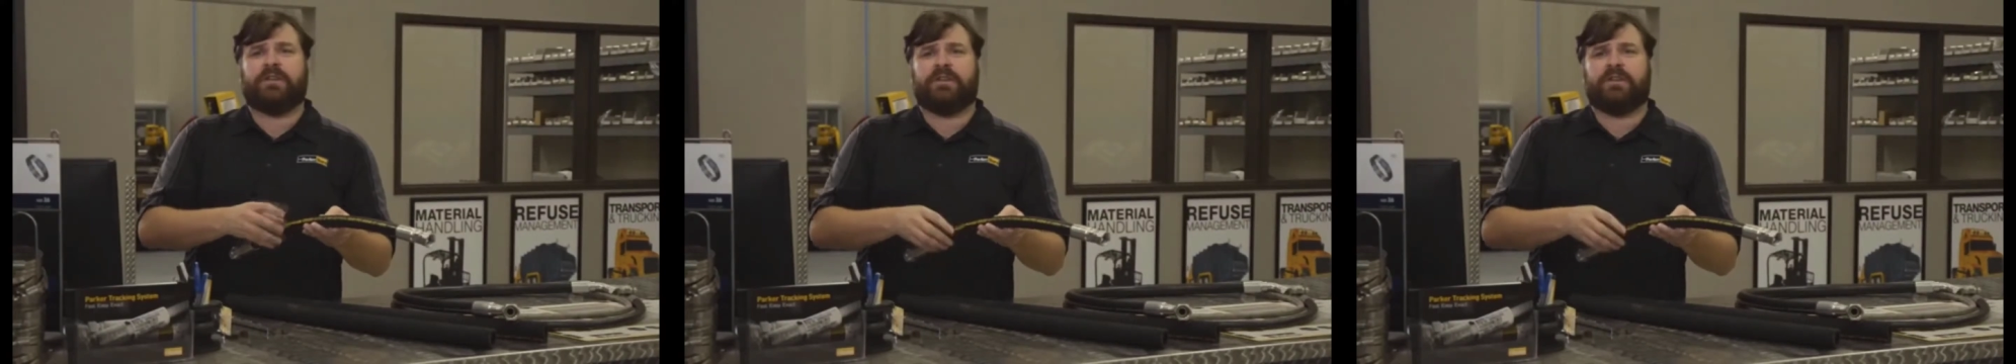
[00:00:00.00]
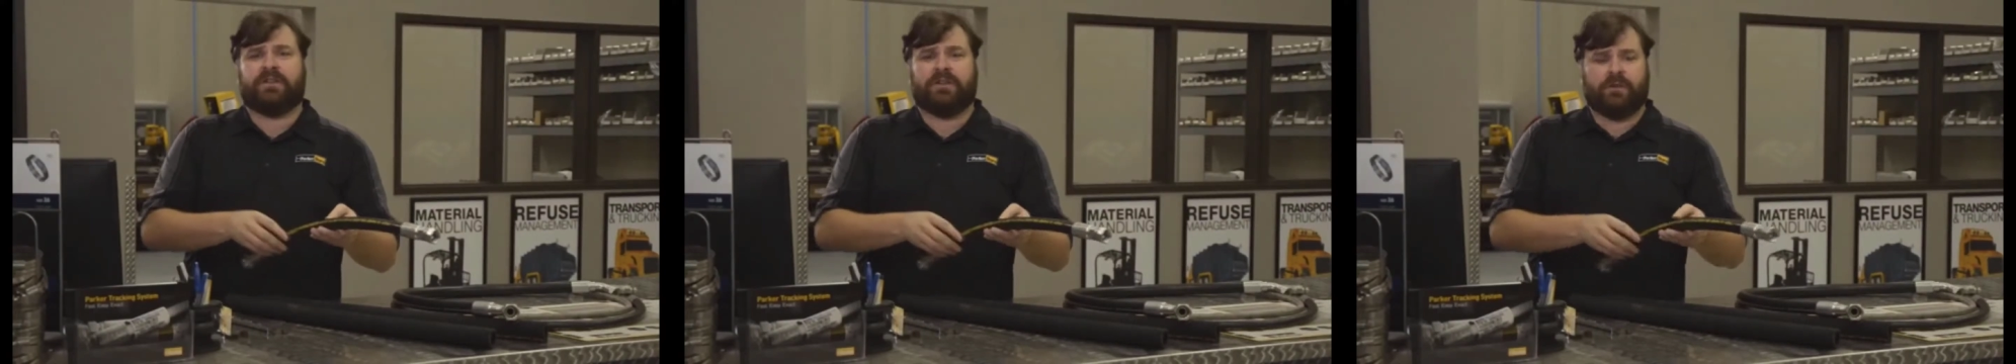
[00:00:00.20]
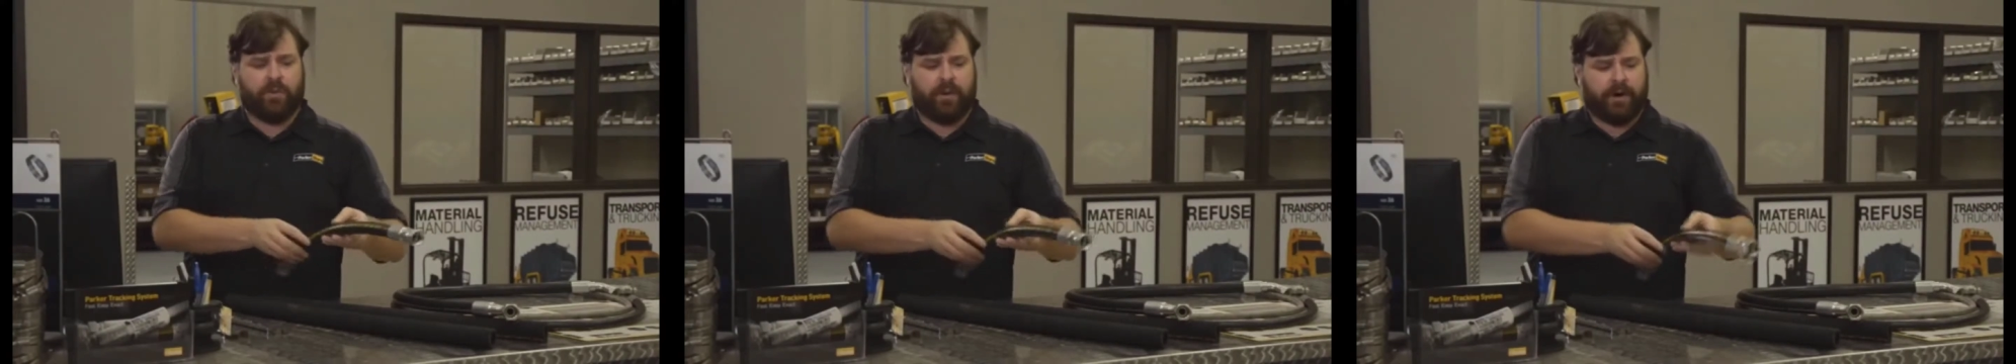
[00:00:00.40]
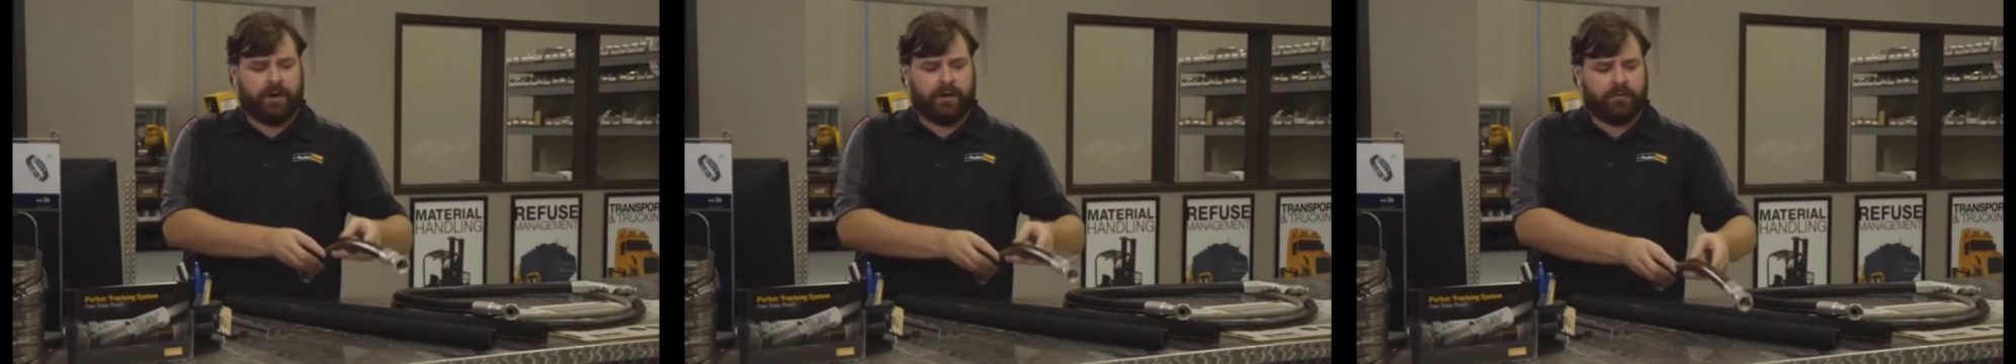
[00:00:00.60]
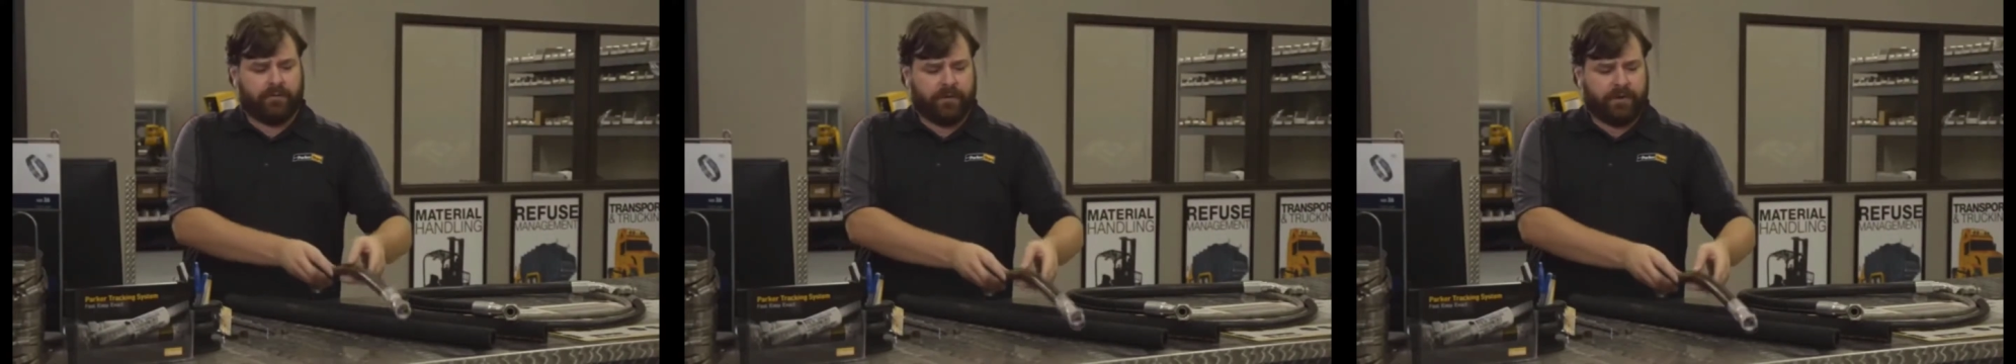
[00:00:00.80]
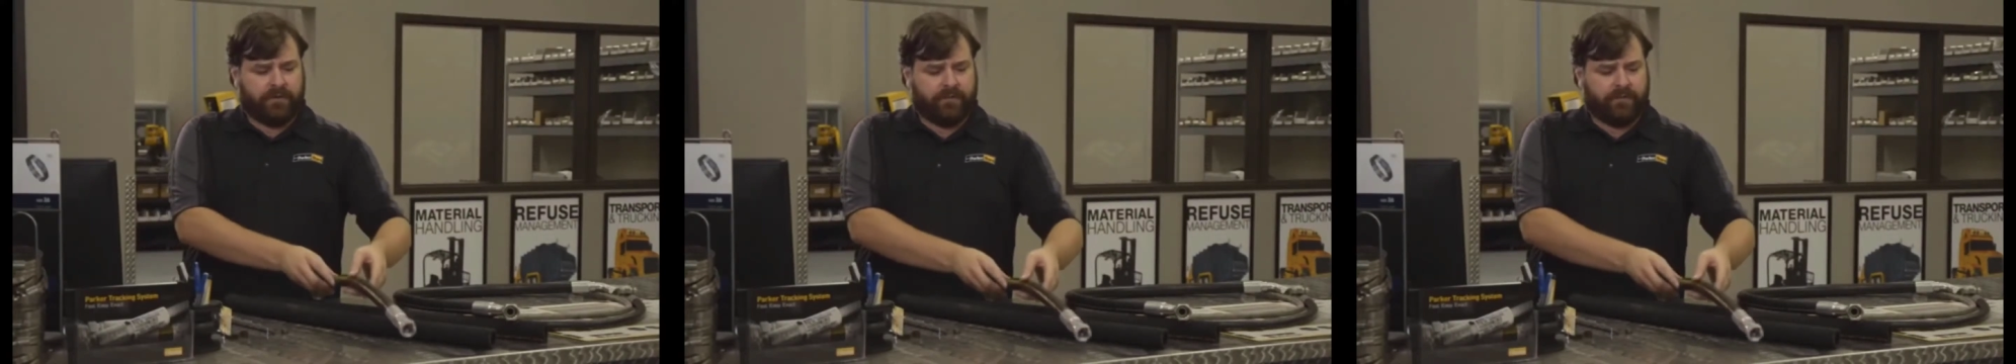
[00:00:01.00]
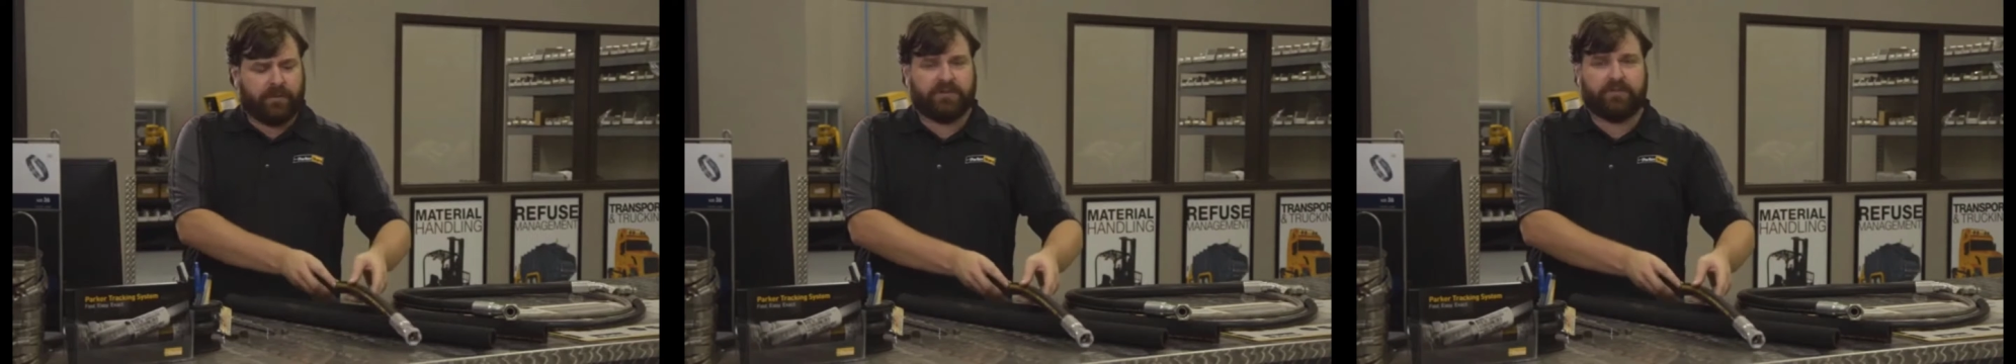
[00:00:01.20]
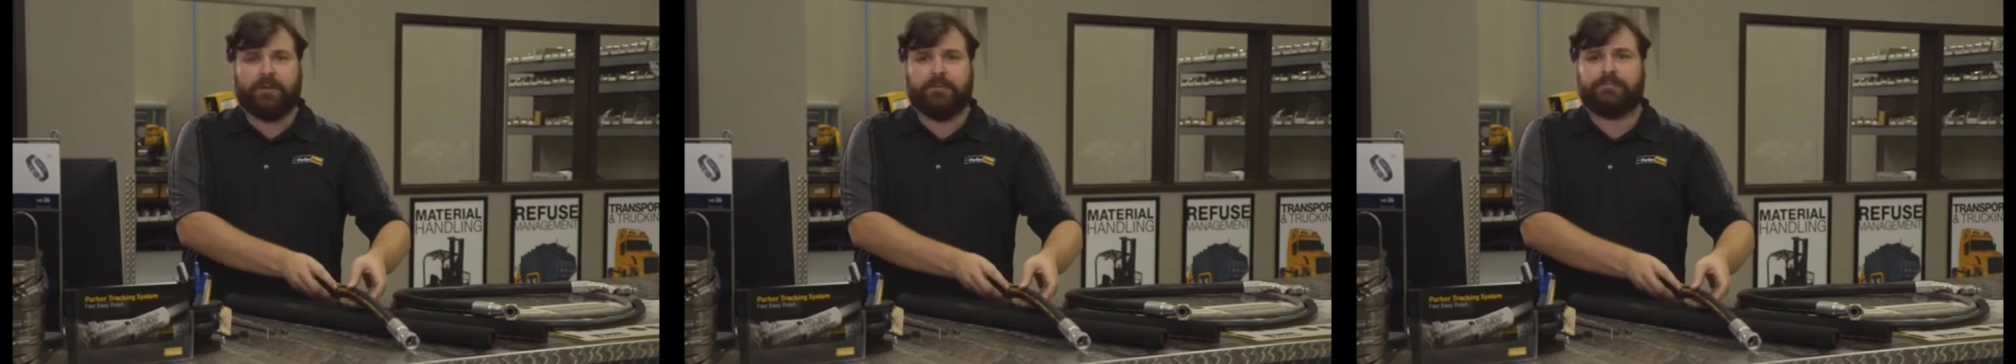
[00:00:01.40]
the steel wire
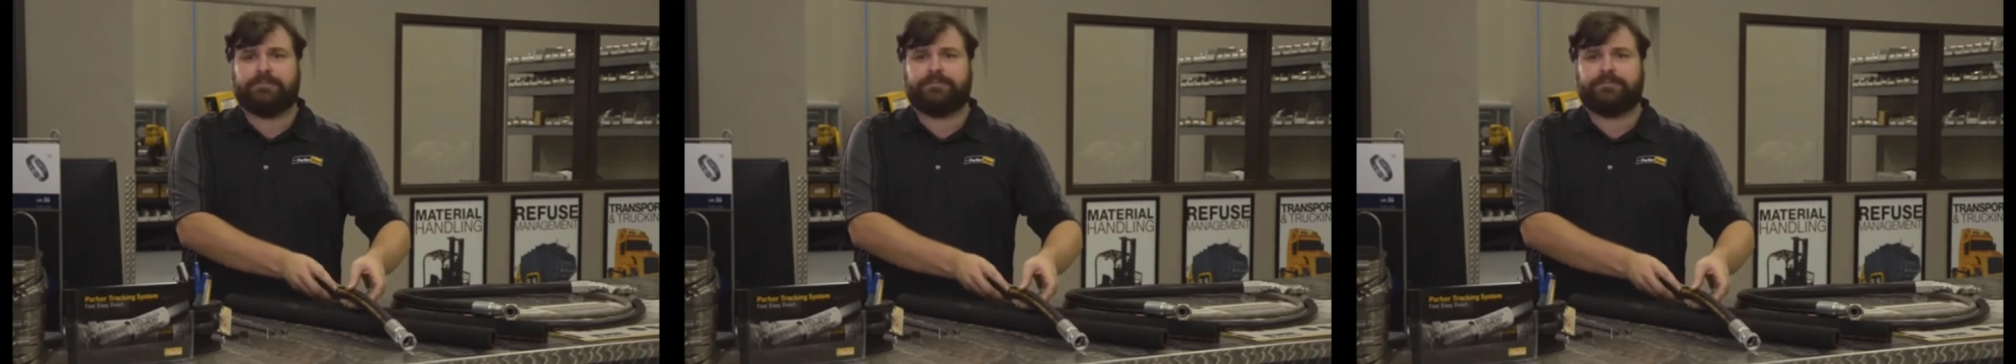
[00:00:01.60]
reinforcement.